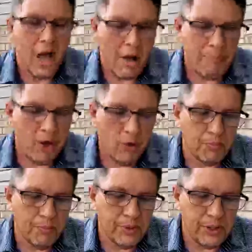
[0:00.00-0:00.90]
about,
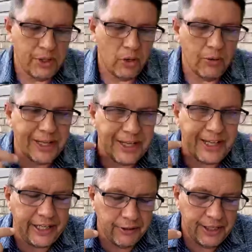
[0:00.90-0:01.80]
you know,
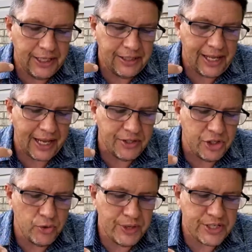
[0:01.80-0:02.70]
hearing it and
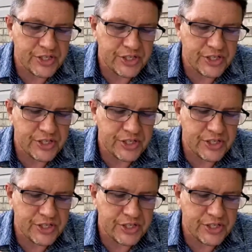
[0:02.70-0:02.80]
doing